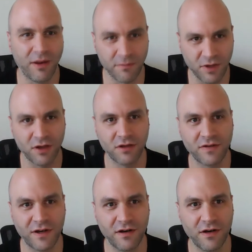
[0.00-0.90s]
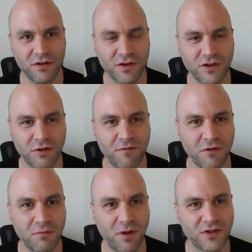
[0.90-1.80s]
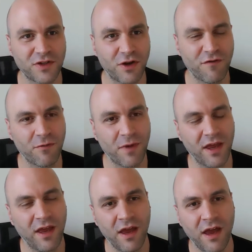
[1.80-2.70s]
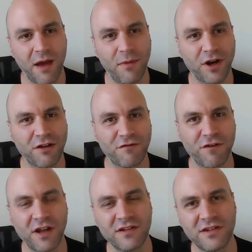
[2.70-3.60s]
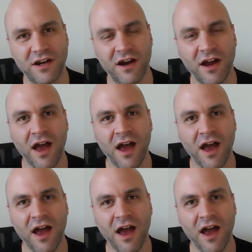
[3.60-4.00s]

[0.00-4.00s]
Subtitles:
I'm going to use the term football. Sorry for my American friends here.